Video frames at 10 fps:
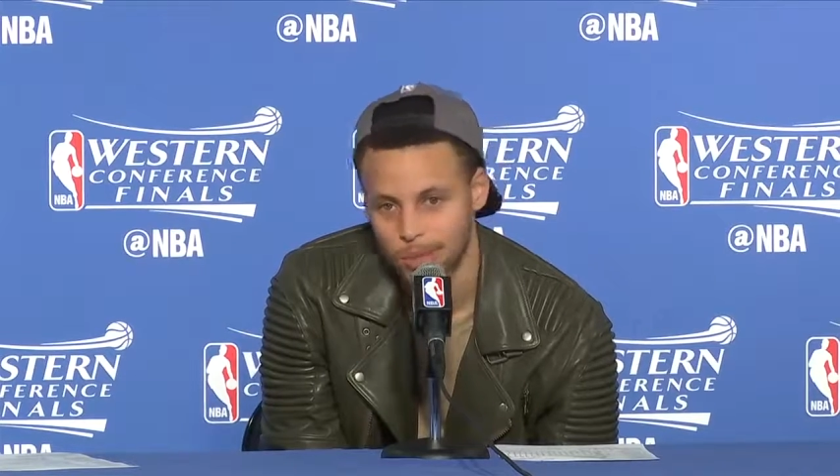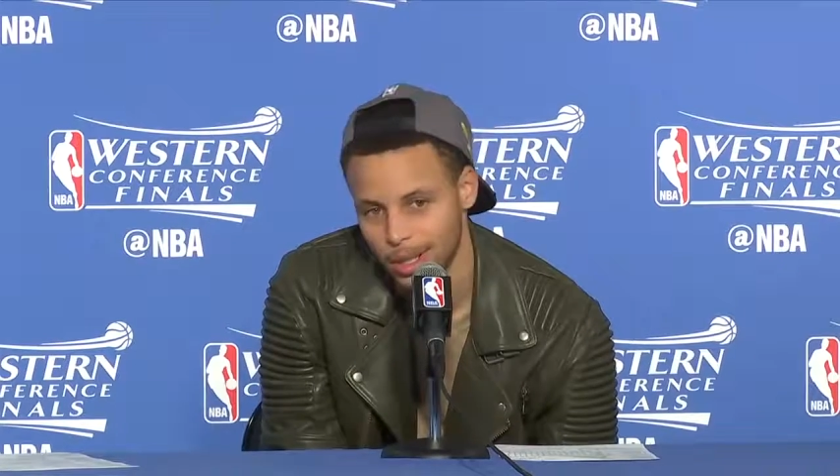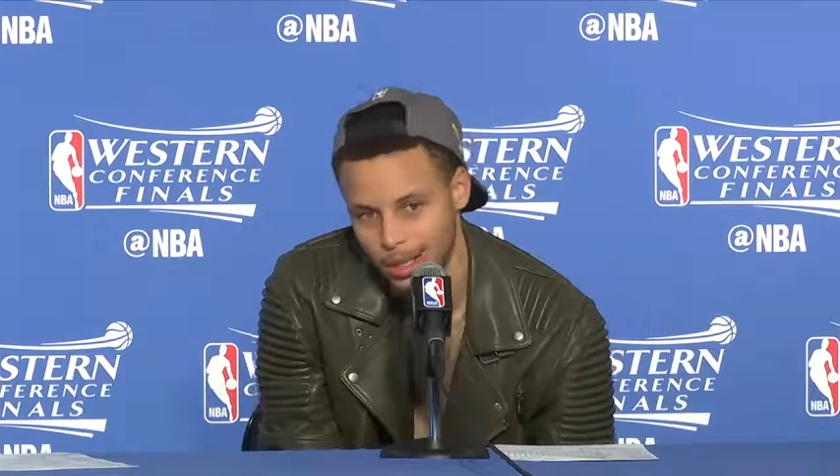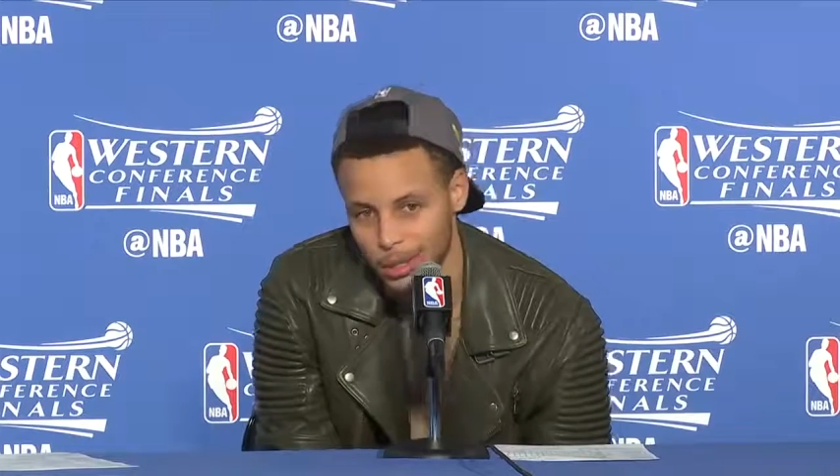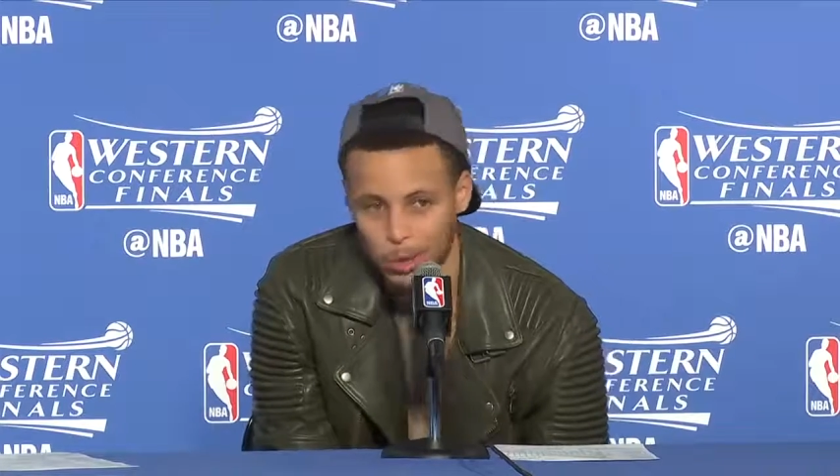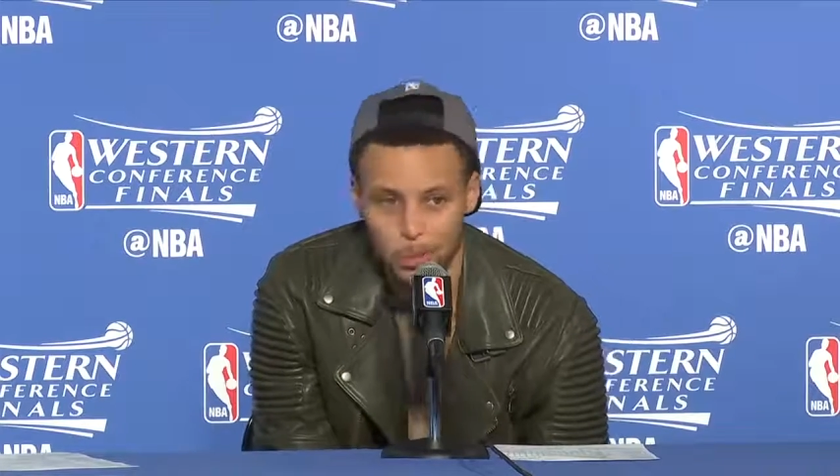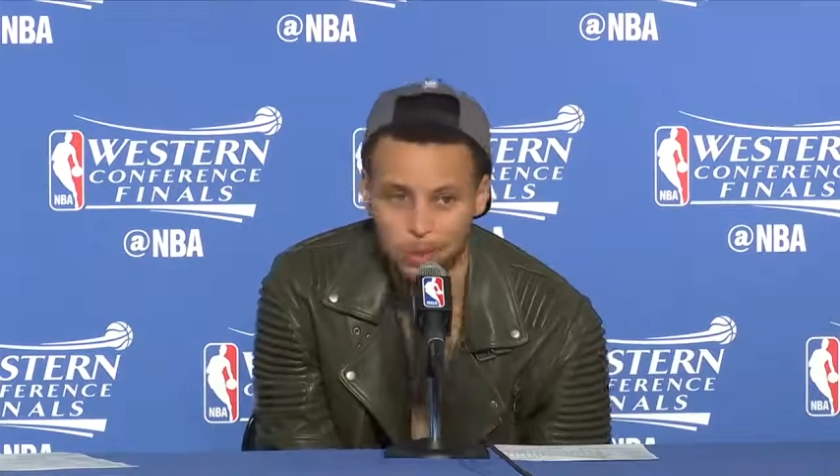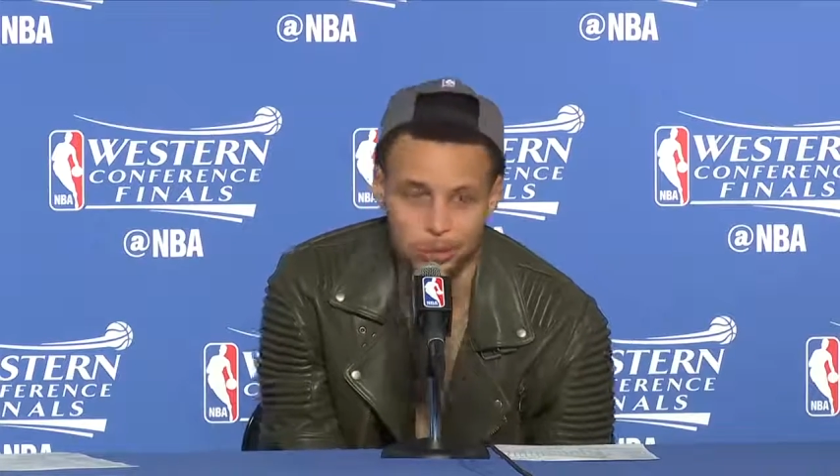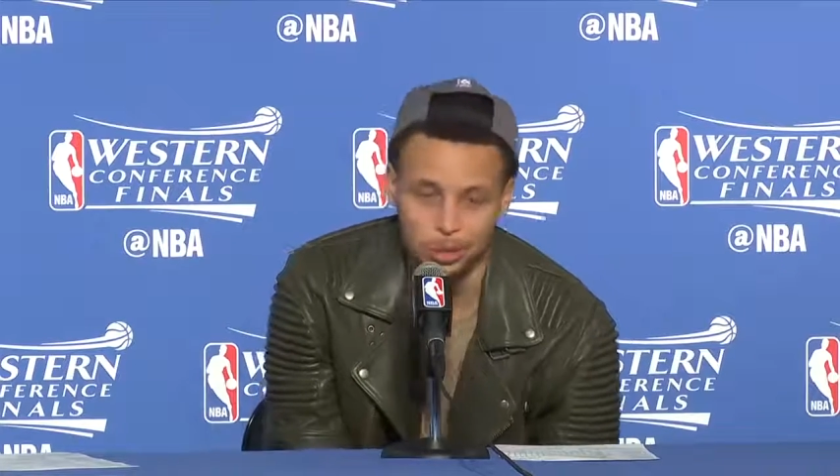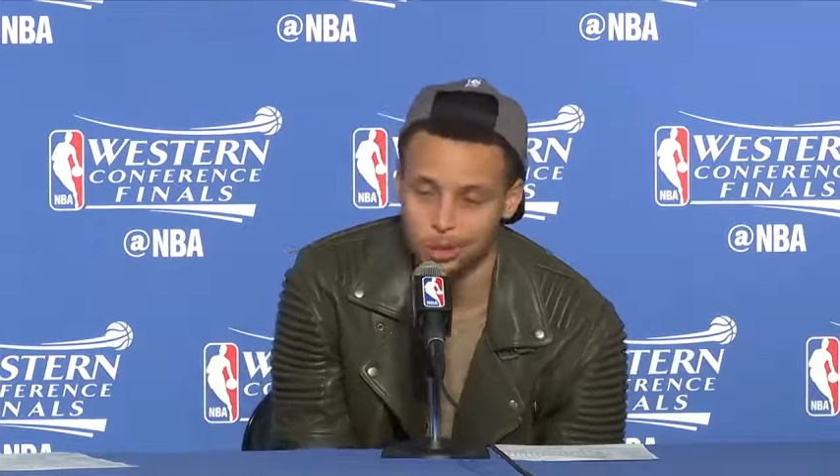at home
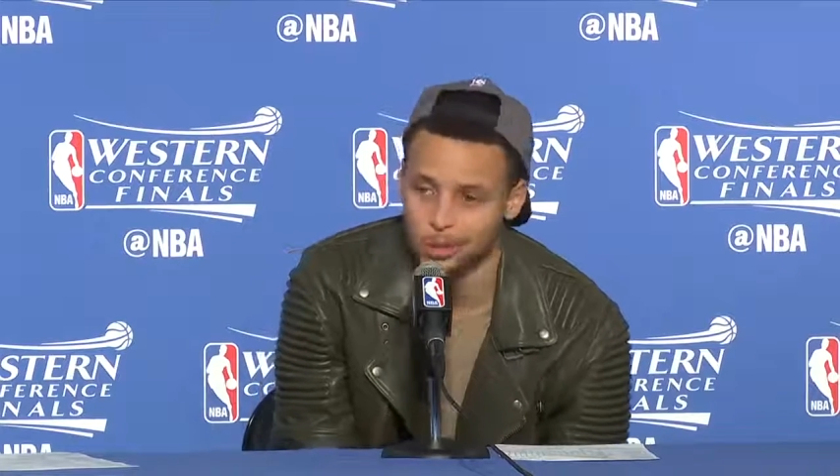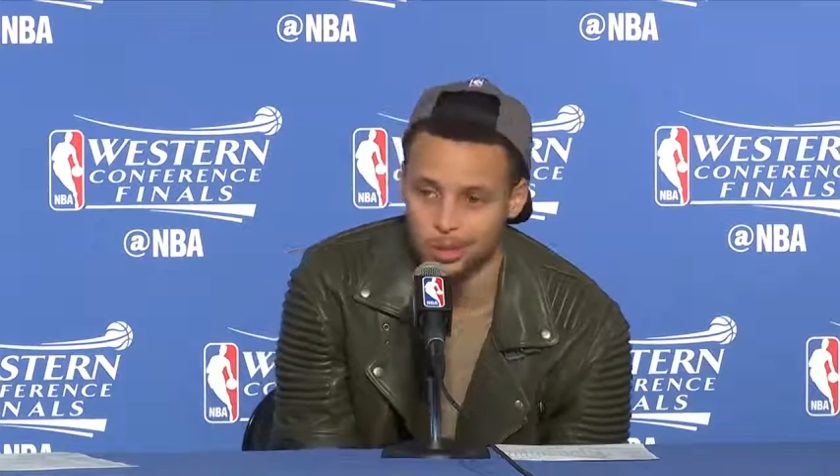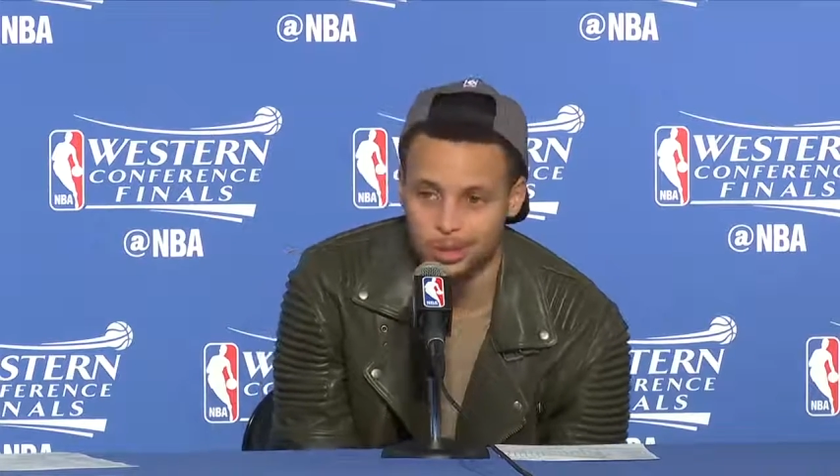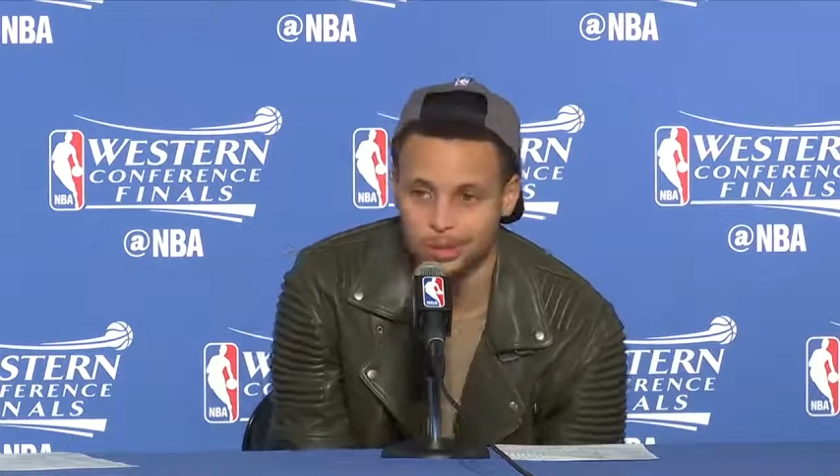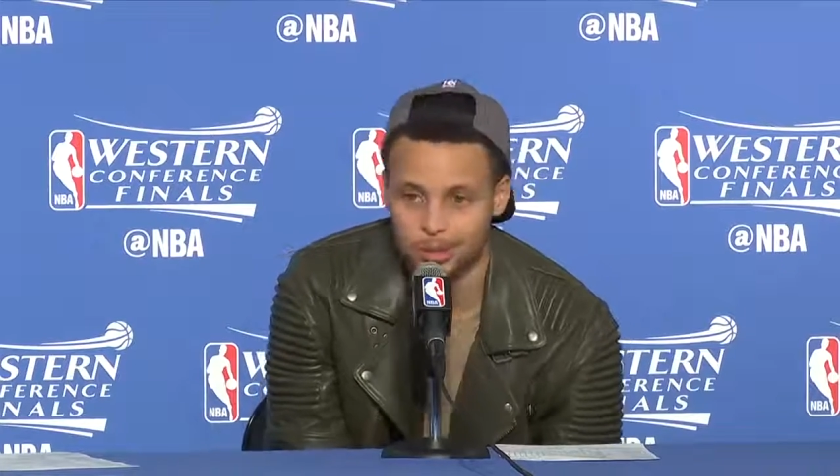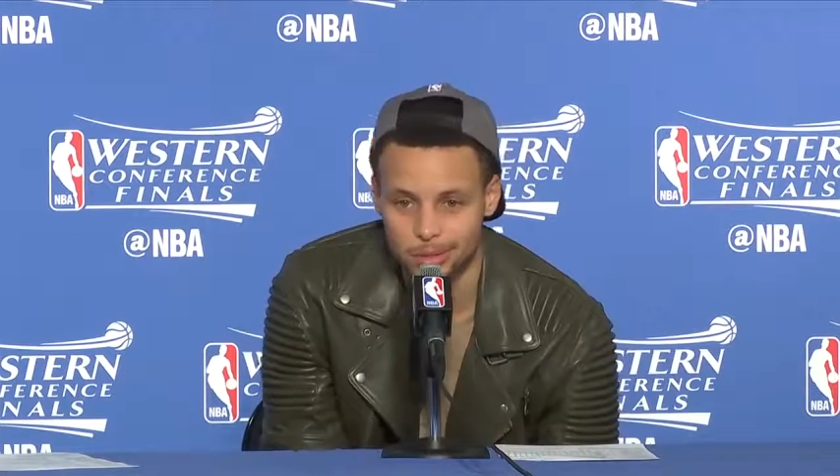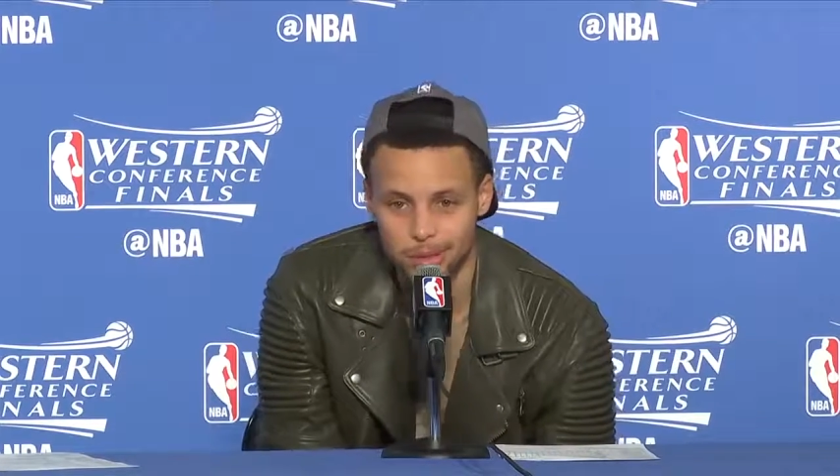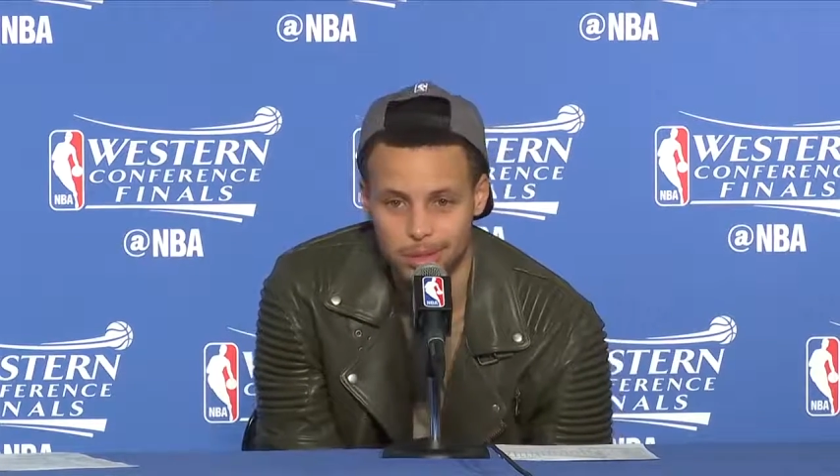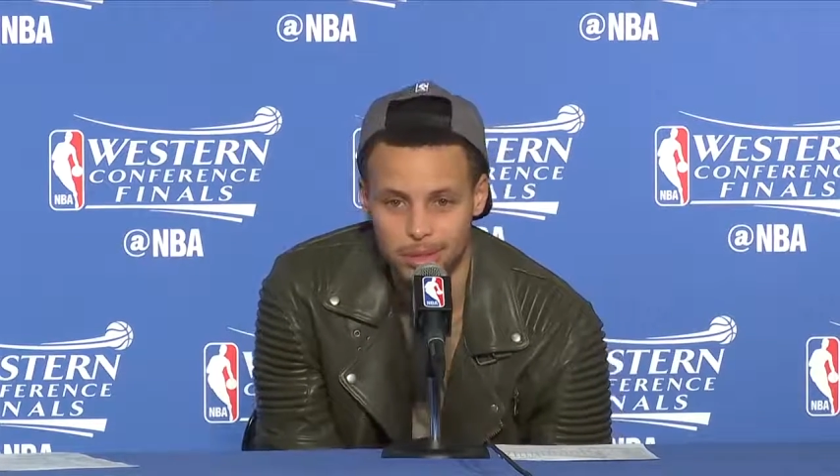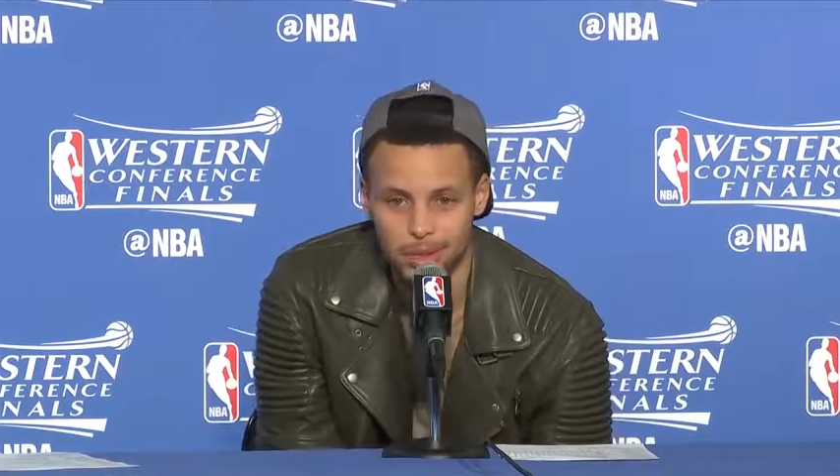on the road. It's
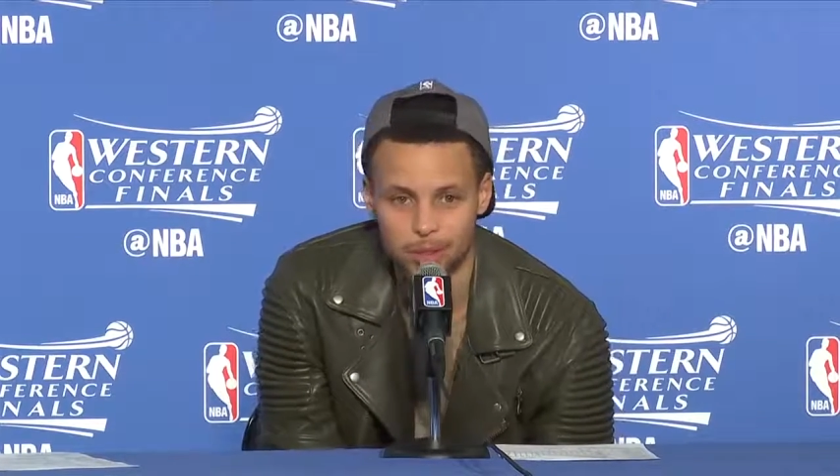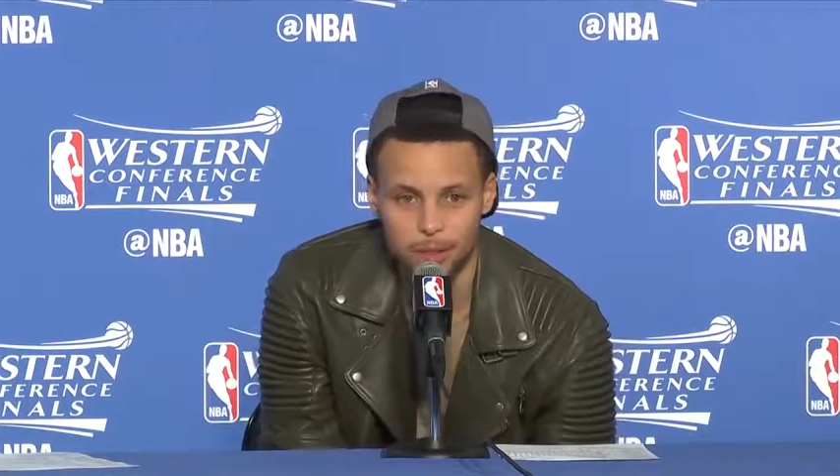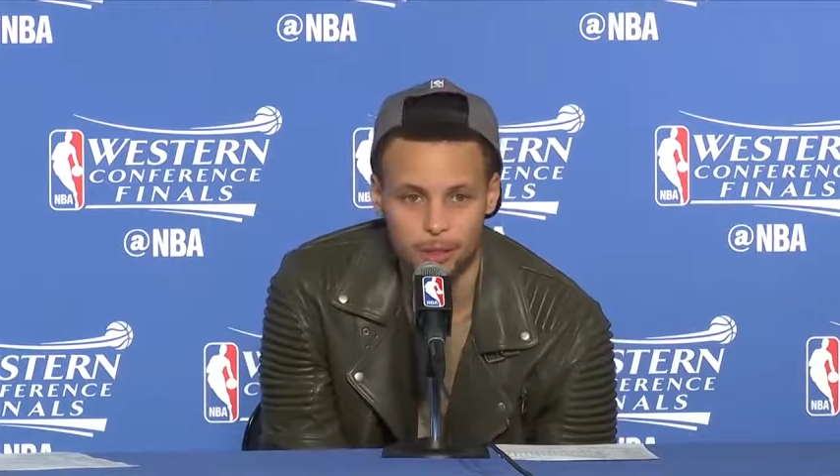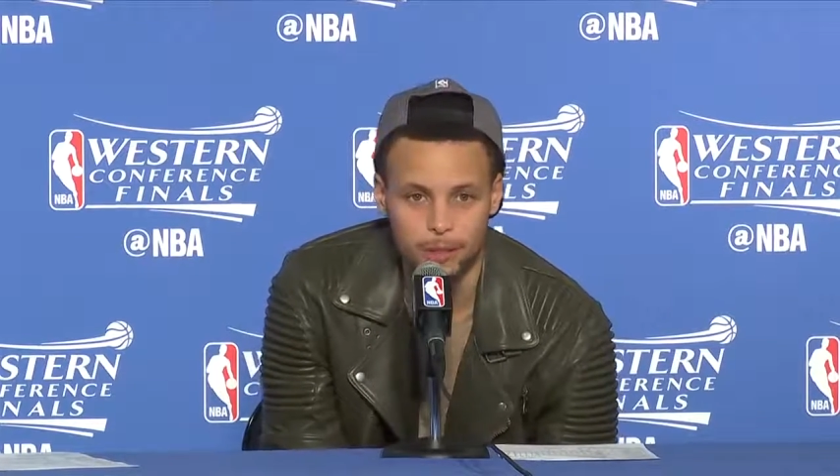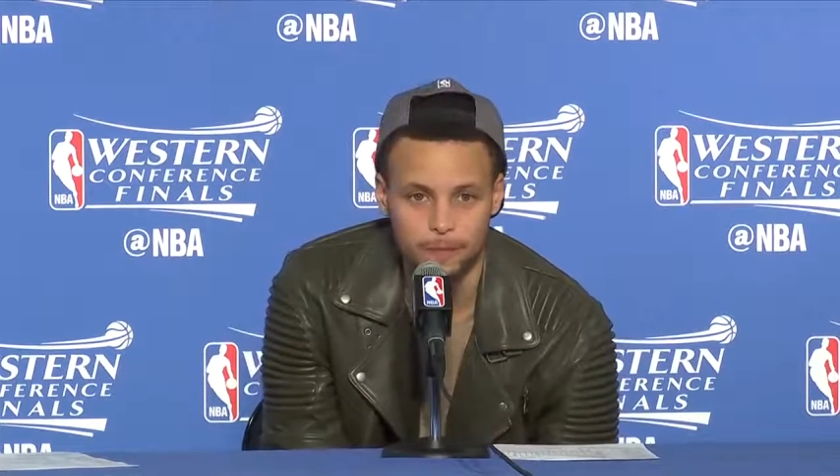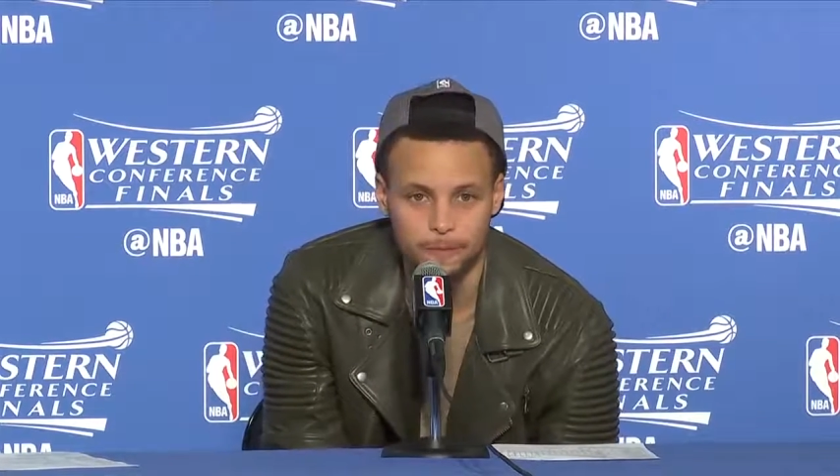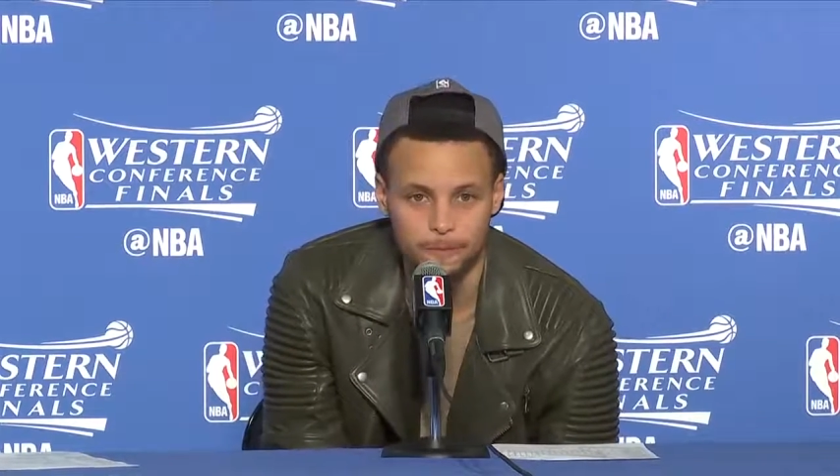it's just us.